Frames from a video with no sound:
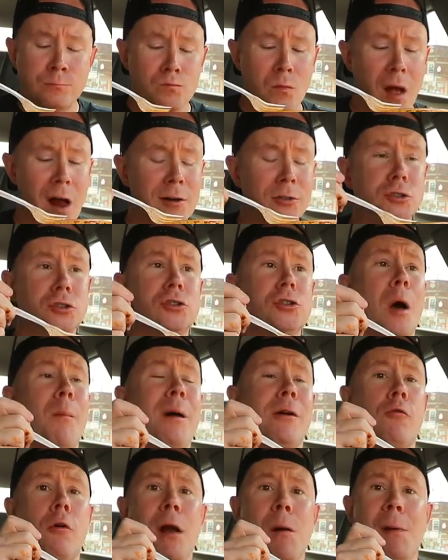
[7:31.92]
I just saw
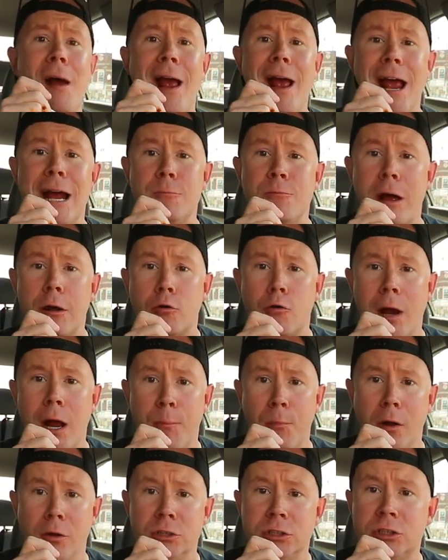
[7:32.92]
my grandma and my
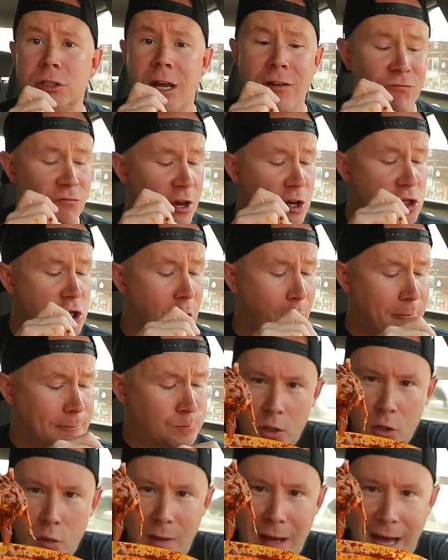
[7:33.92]
grandpa on the same vision.
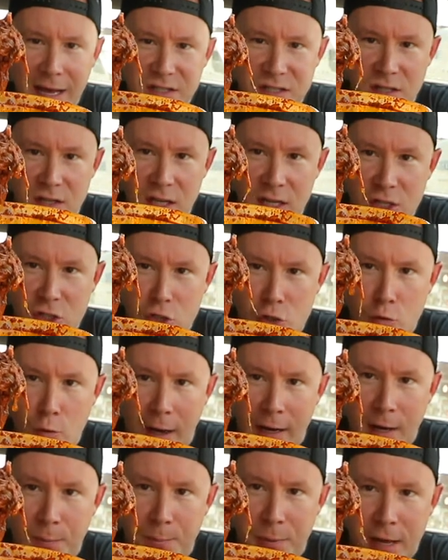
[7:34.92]
You guys, this
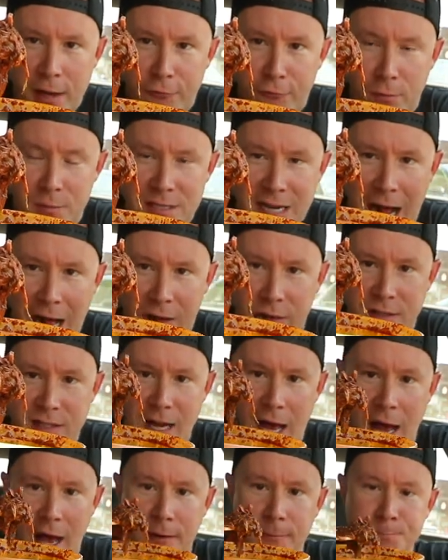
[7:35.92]
shredded beef from
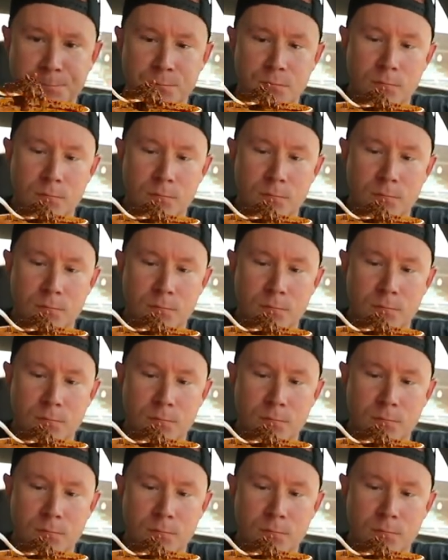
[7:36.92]
Tacotlan.